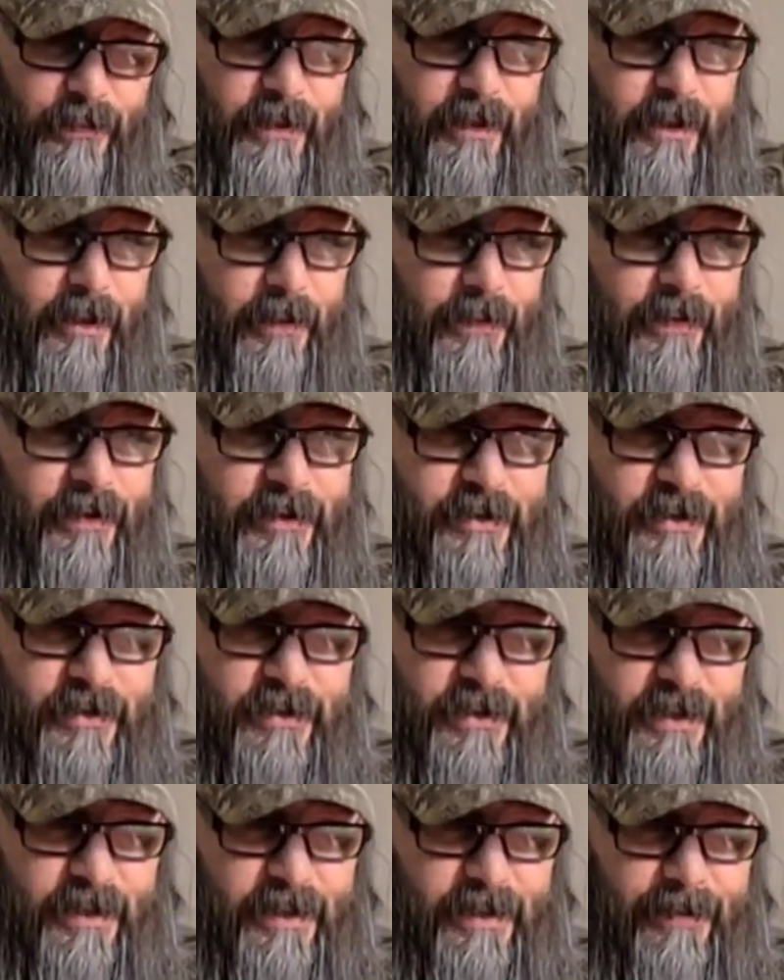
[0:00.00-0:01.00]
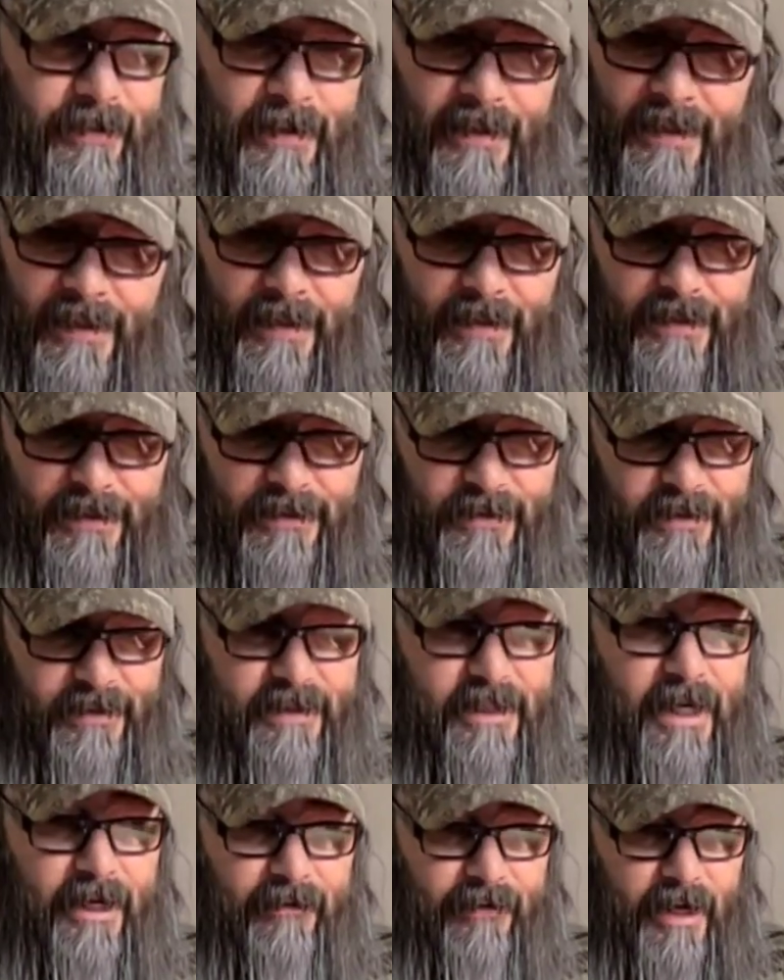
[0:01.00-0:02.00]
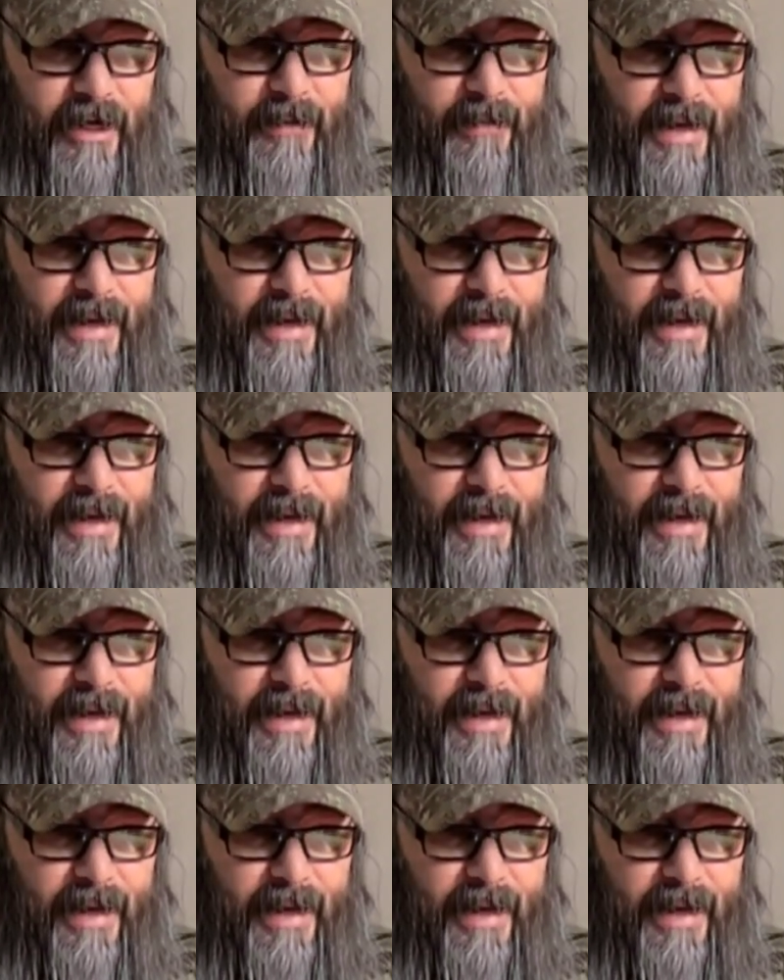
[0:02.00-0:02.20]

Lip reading: you know, this is a 10-round